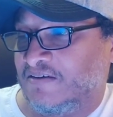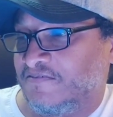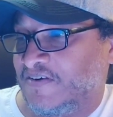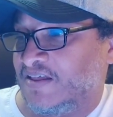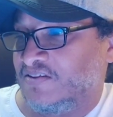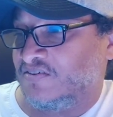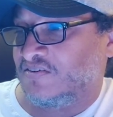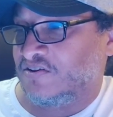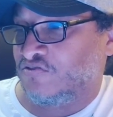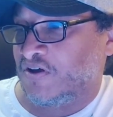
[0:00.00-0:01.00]
events
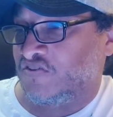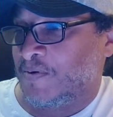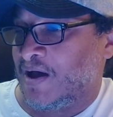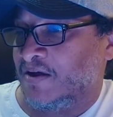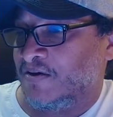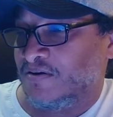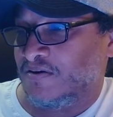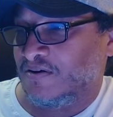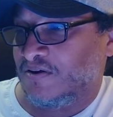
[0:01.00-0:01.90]
that transpire